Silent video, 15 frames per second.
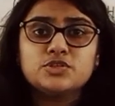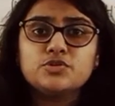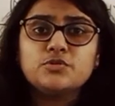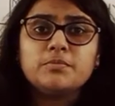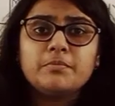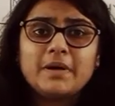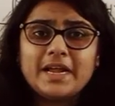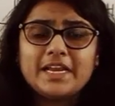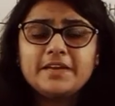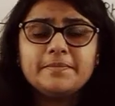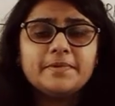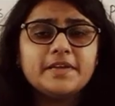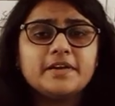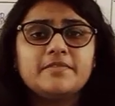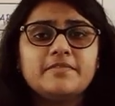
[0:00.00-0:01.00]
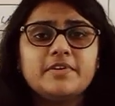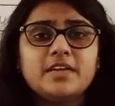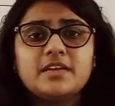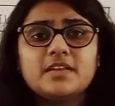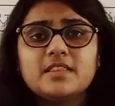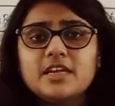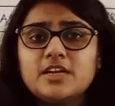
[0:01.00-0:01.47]
you might be
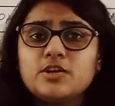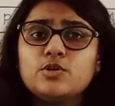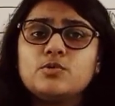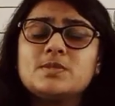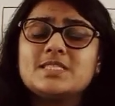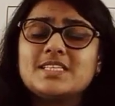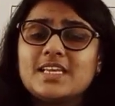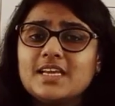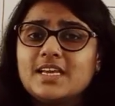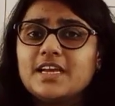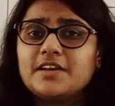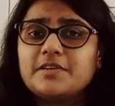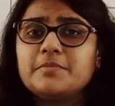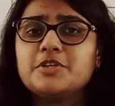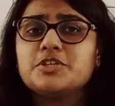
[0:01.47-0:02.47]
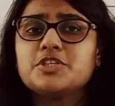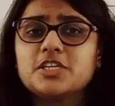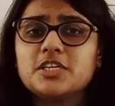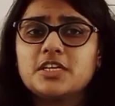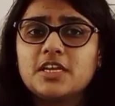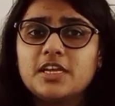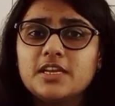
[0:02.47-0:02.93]
aware that to seek
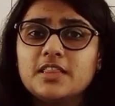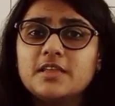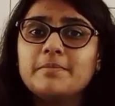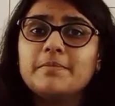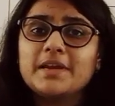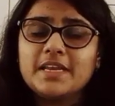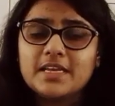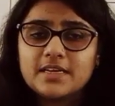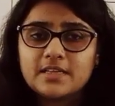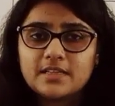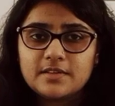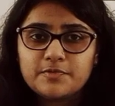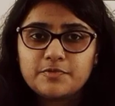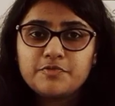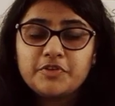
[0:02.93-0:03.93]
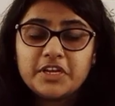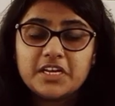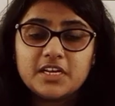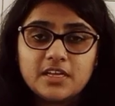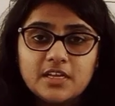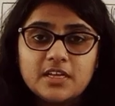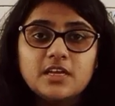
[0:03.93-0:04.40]
admission in the medical
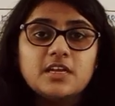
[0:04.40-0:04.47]
field,